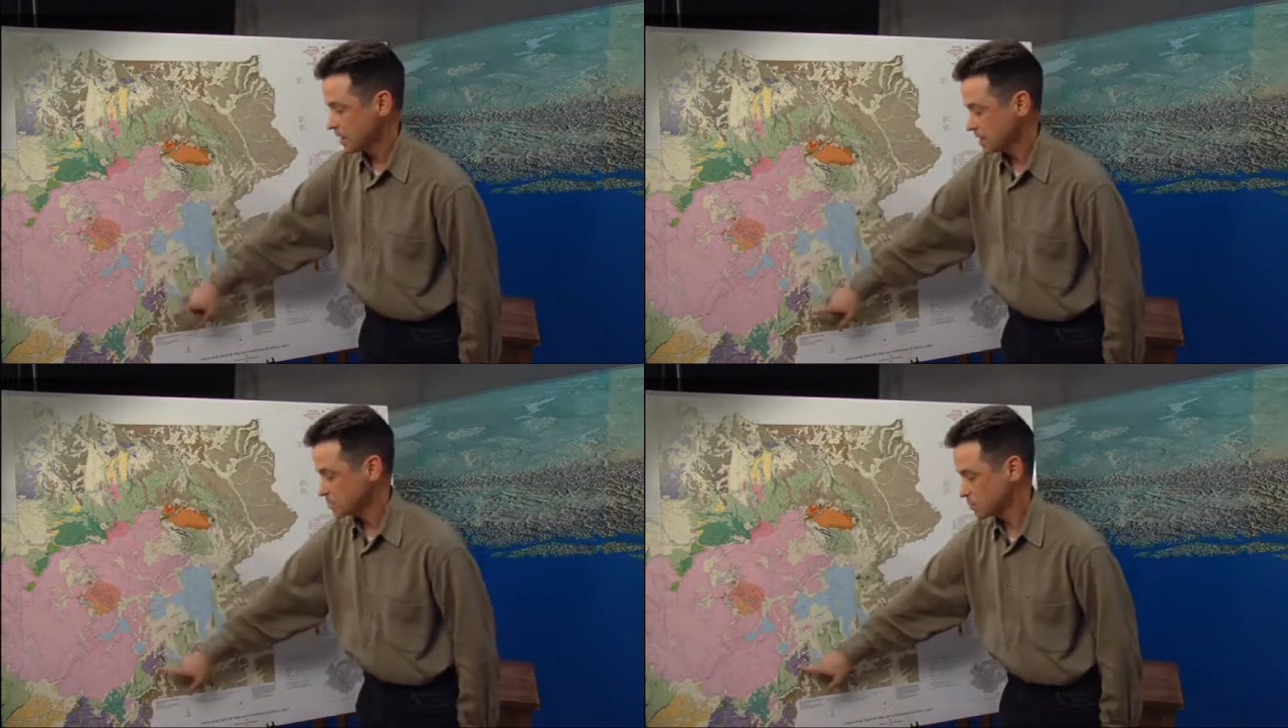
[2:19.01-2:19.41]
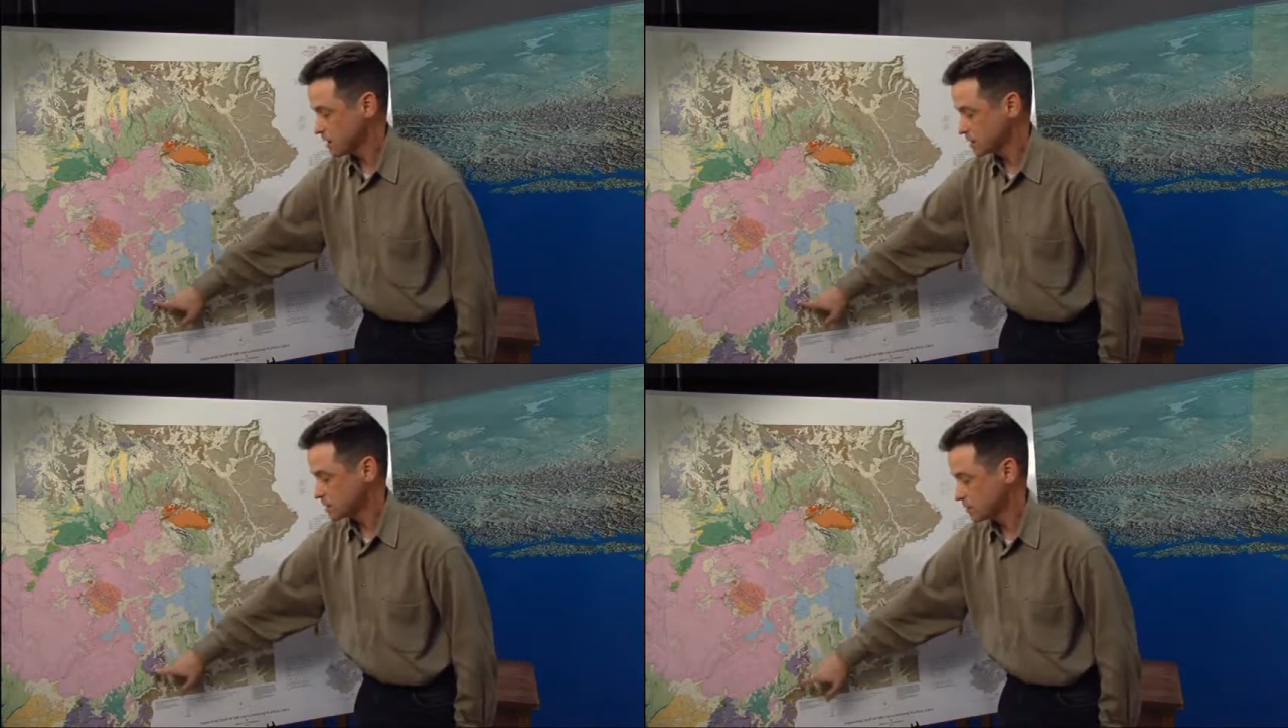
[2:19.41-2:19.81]
as
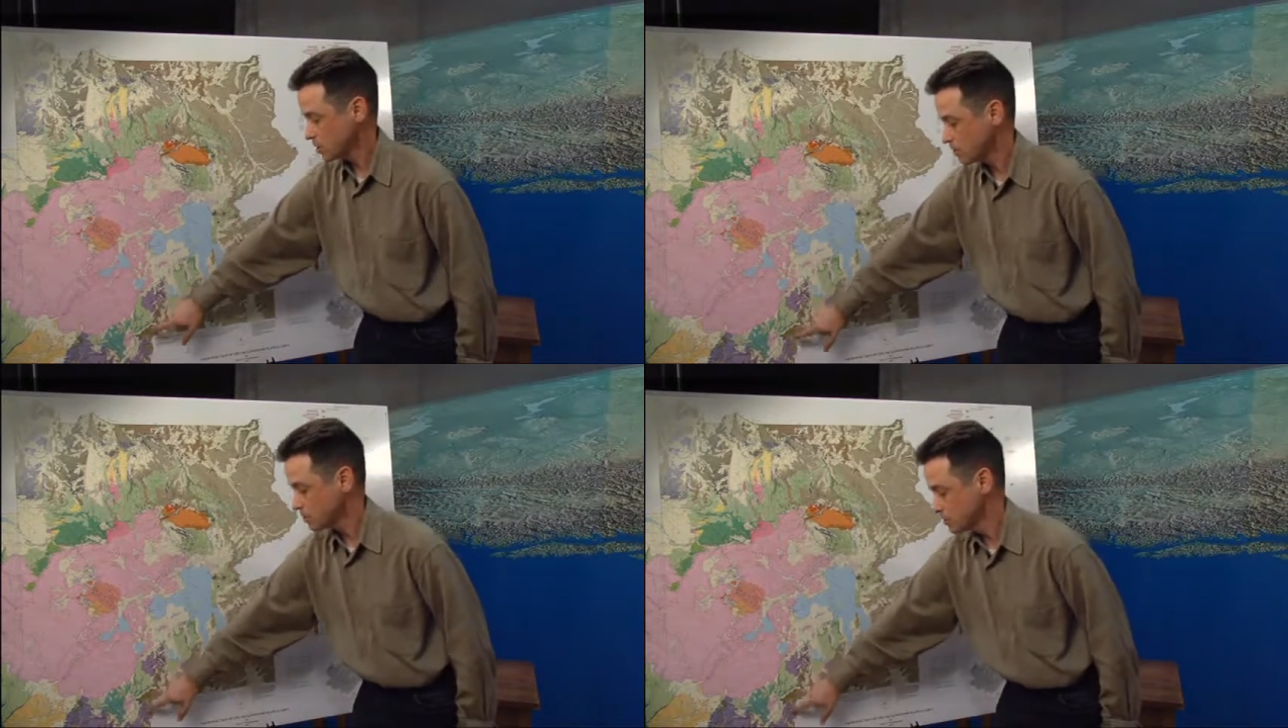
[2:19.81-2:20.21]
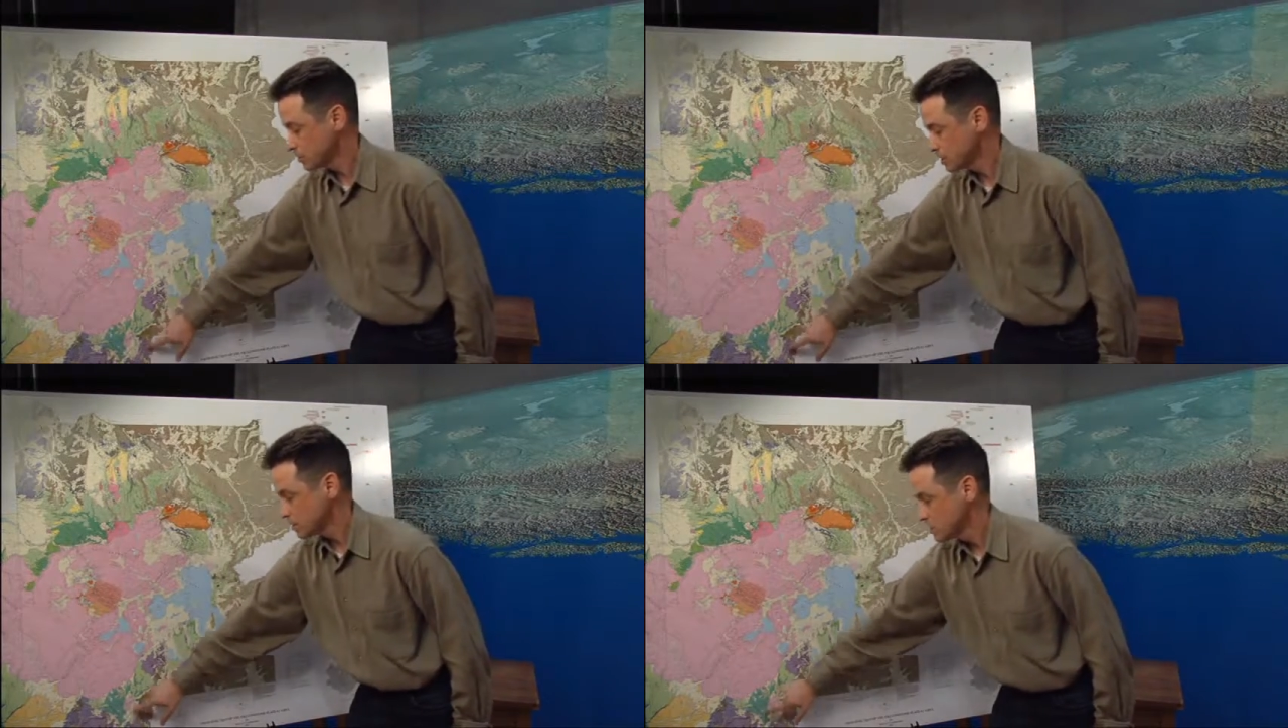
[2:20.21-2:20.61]
well as the purple
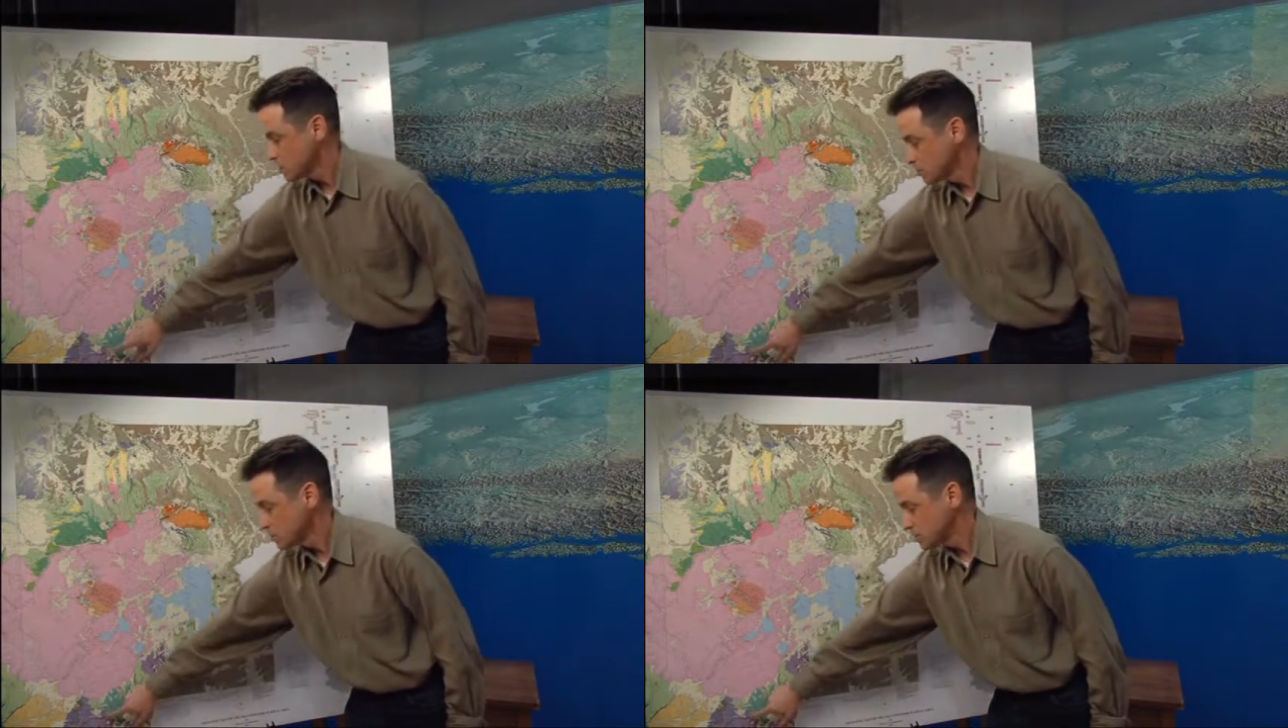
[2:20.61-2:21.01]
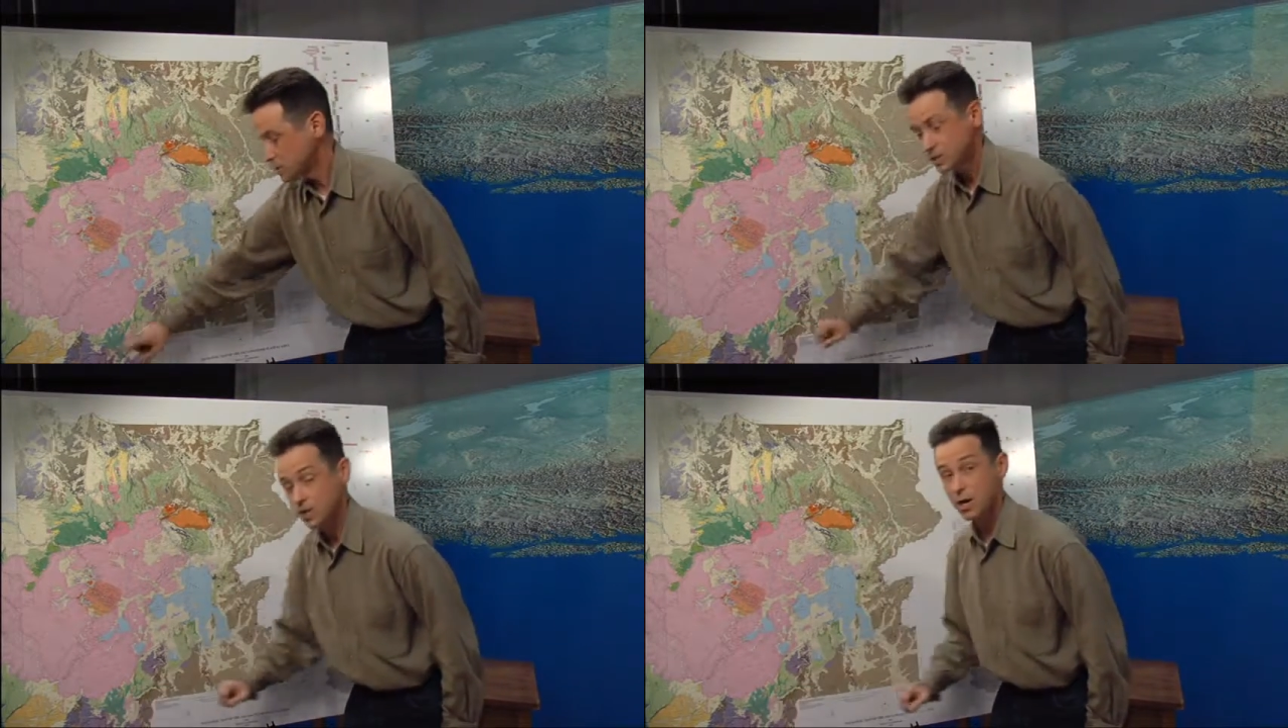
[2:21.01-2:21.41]
unit, which
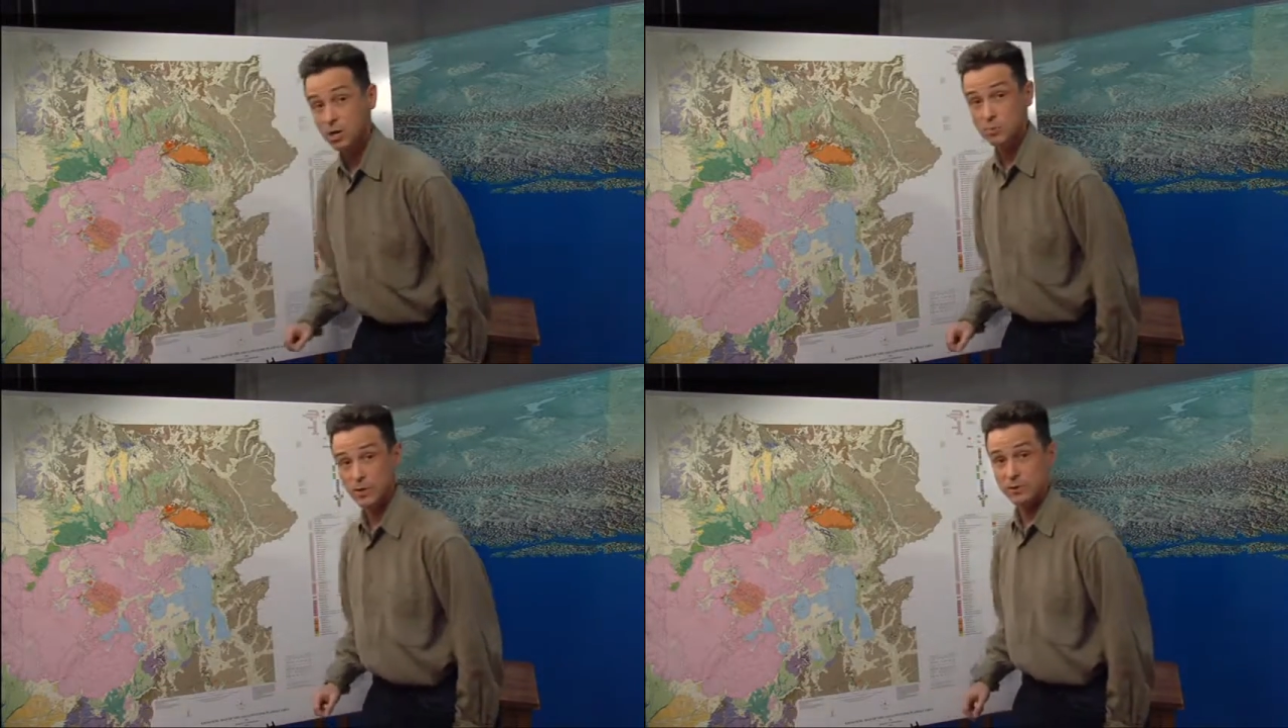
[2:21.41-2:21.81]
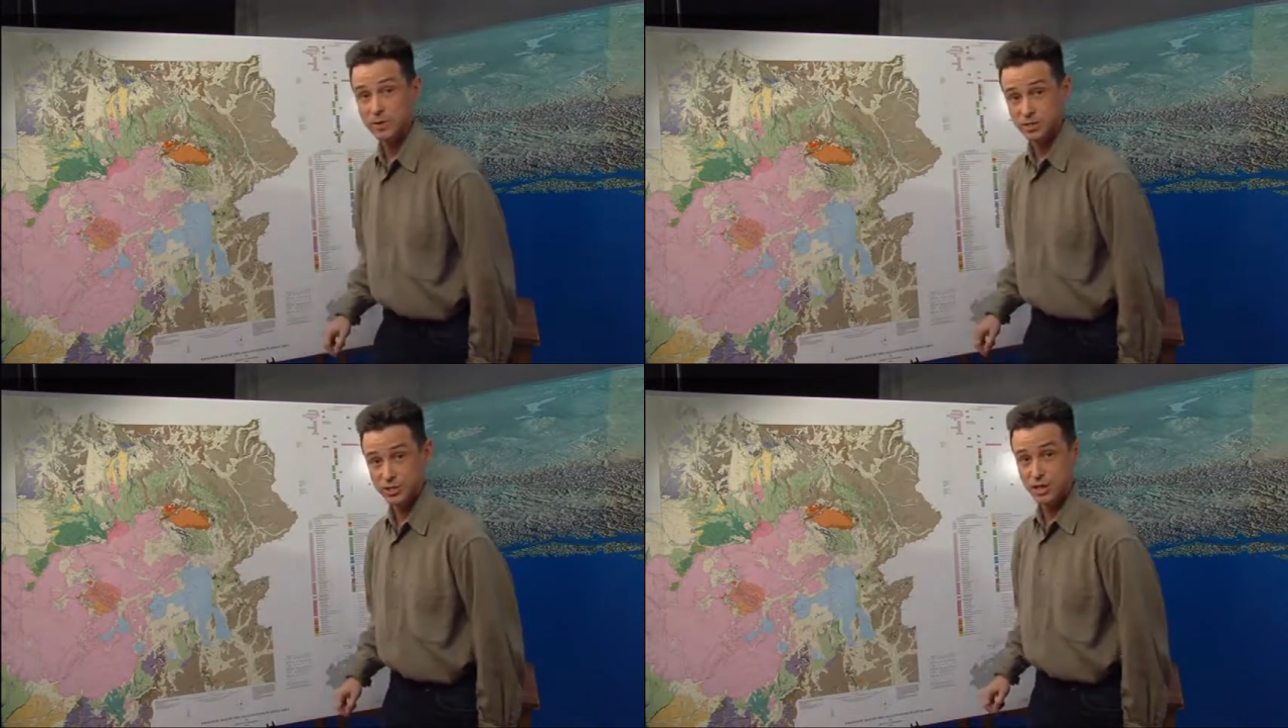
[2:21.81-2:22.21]
is the Huckleberry
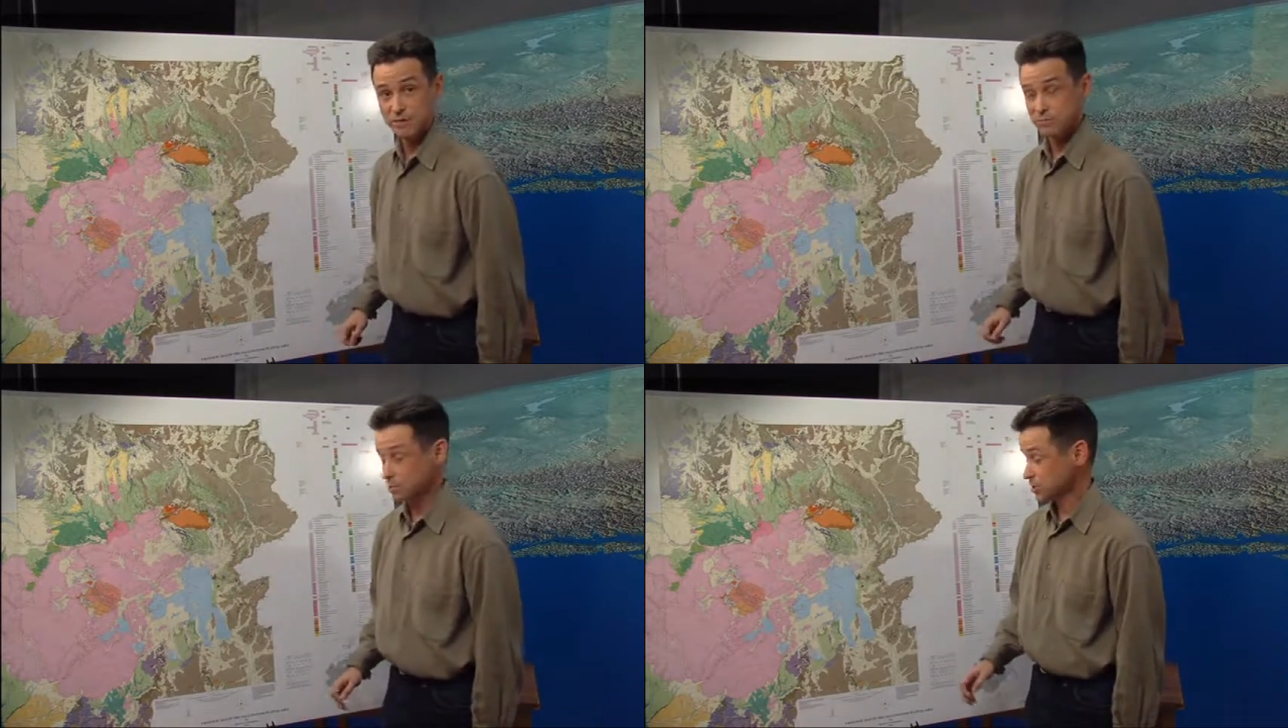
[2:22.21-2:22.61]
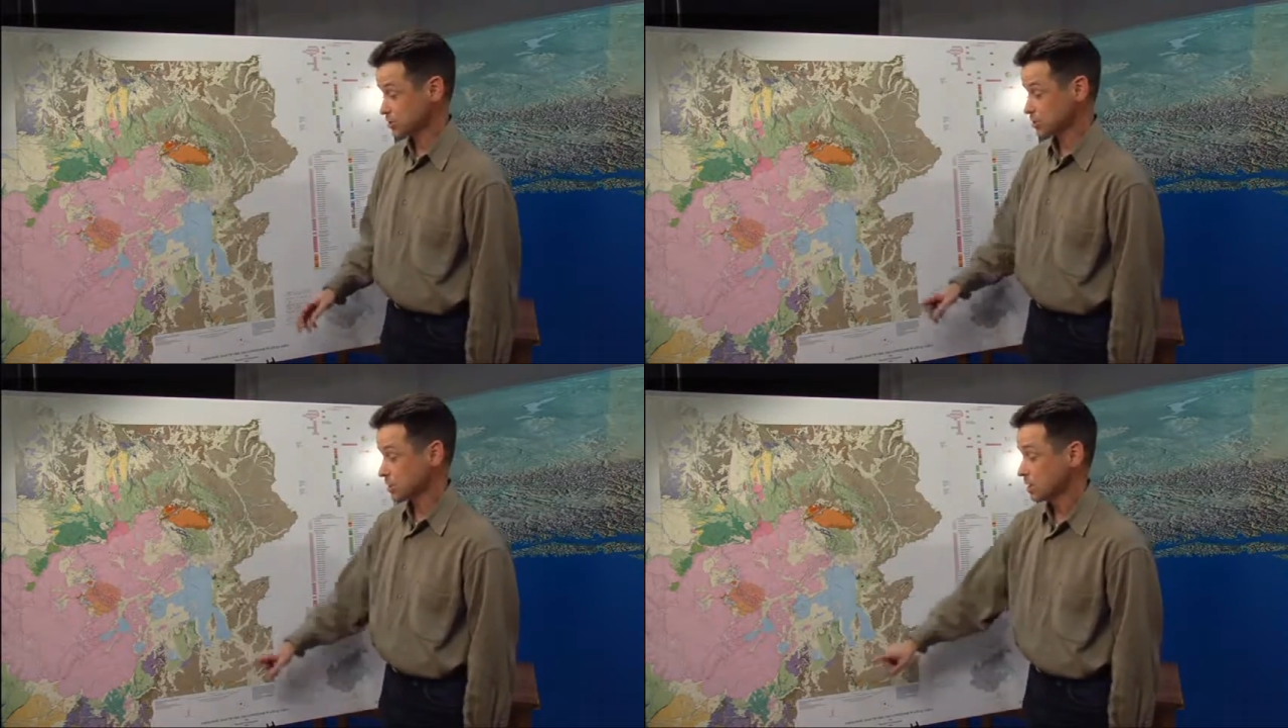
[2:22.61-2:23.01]
Ridge Tuff, which
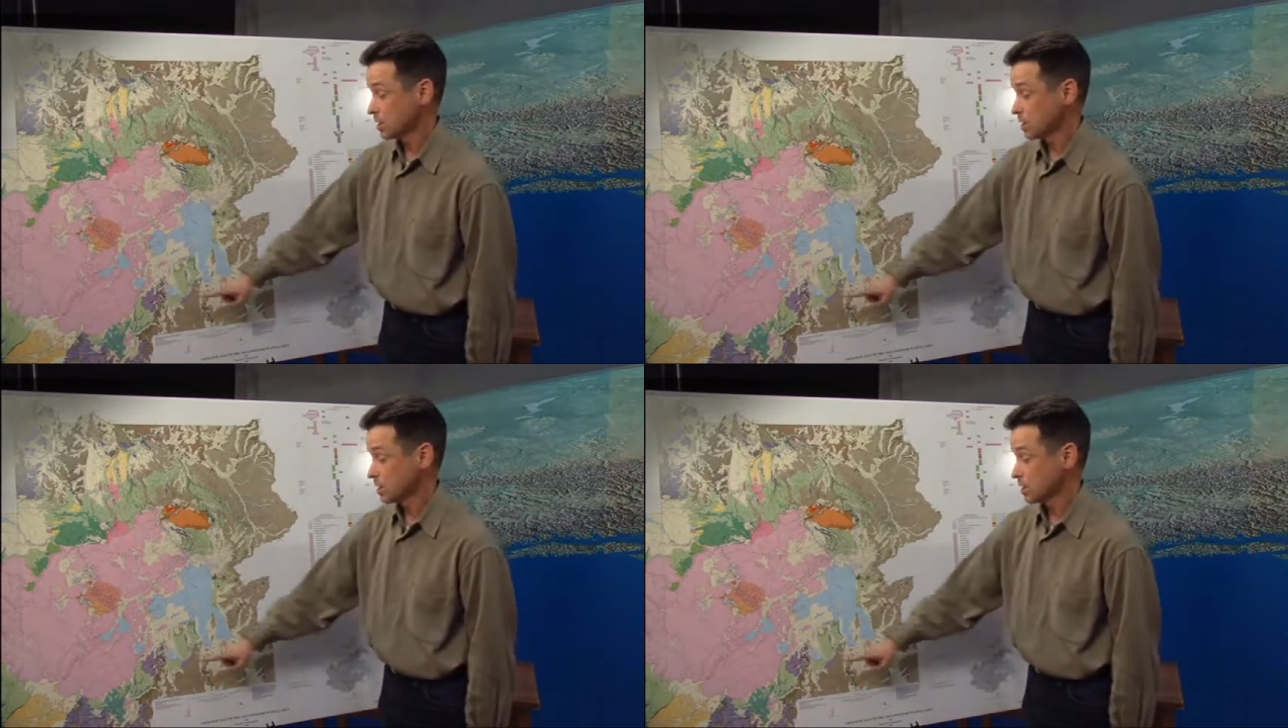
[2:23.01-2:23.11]
is